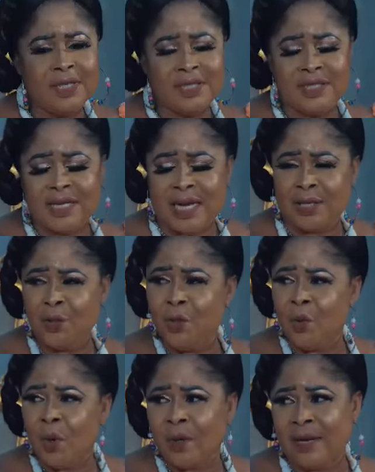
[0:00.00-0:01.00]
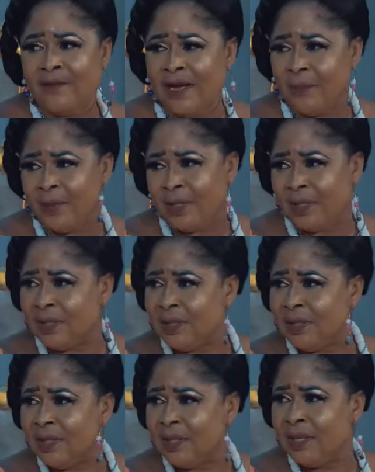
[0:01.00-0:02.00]
Your Majesty, I don't know what could have
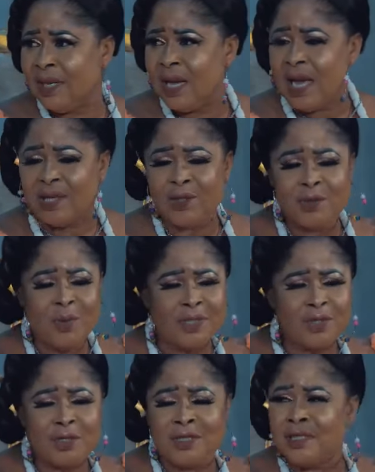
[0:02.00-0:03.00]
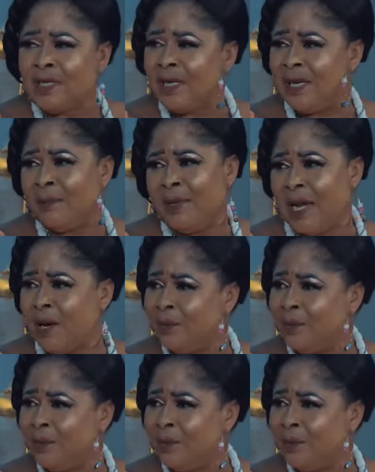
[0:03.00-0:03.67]
happened. I just wish she doesn't turn him